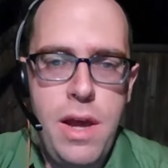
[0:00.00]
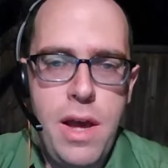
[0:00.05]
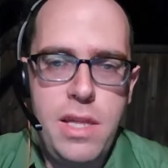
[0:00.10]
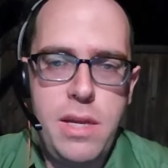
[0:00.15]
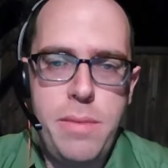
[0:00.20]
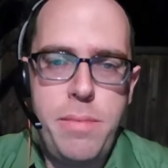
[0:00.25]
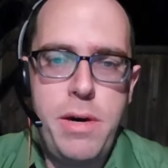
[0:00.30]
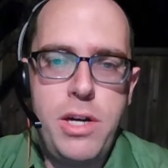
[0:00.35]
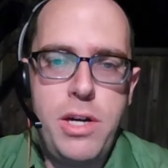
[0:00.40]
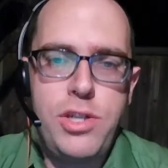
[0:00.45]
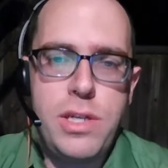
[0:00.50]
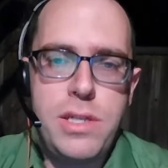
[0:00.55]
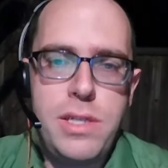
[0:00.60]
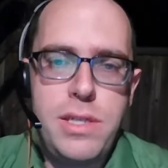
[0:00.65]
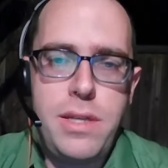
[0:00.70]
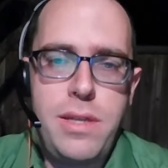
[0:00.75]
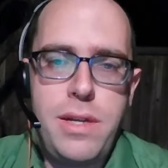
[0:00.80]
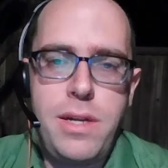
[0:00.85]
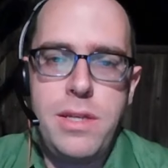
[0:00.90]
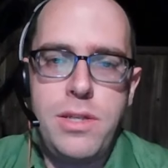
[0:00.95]
The militia
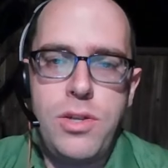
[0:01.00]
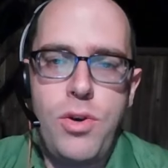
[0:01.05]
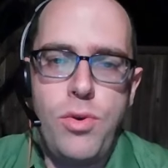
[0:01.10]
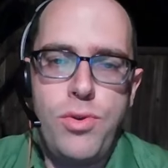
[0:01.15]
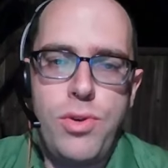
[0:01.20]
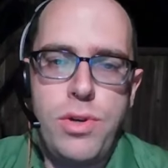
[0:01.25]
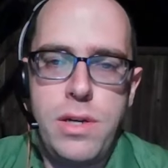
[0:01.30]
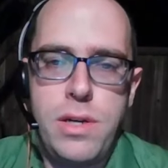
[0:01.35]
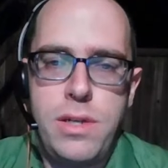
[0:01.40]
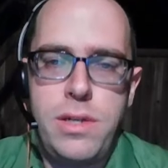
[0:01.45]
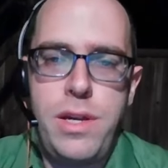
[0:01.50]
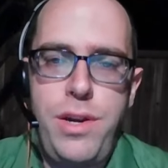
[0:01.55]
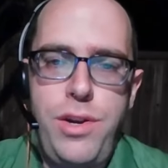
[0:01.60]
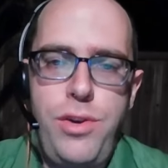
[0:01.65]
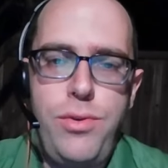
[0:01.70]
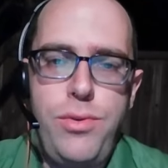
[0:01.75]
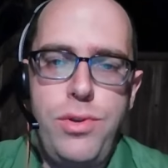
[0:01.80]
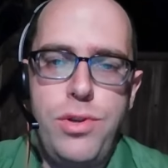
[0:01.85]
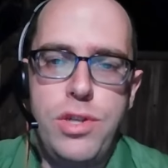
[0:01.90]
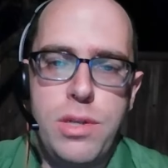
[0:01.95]
said that it is going to
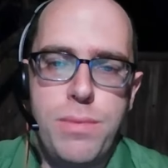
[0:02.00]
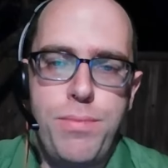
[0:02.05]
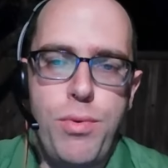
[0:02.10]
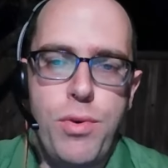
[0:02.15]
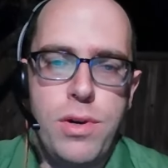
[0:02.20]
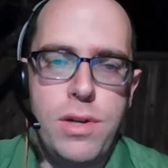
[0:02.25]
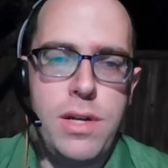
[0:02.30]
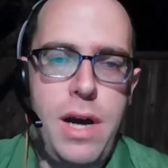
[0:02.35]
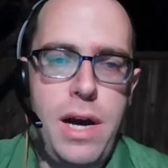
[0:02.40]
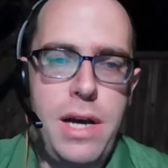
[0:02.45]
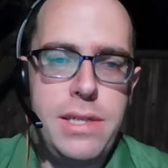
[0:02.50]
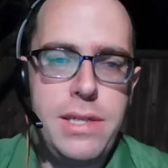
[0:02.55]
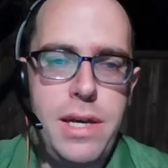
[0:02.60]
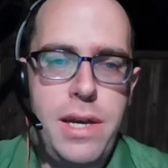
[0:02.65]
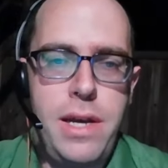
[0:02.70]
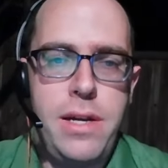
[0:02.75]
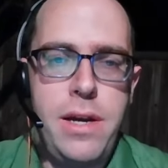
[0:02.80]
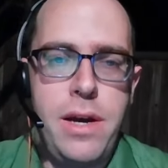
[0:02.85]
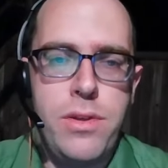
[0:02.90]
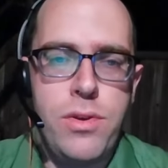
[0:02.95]
continue to support Gaza
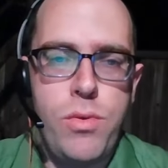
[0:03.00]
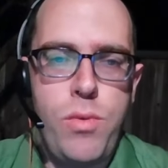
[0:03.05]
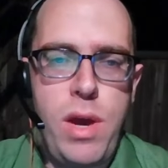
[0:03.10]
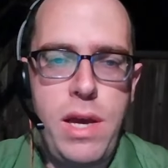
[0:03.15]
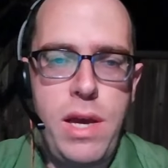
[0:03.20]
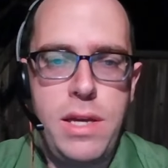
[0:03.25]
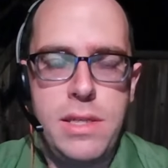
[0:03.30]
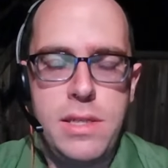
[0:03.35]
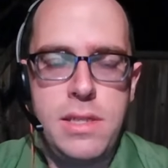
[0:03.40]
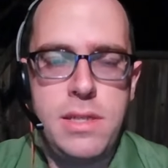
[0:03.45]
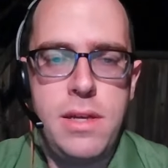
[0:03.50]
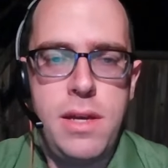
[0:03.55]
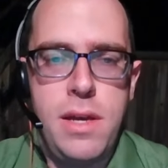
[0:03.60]
in other ways.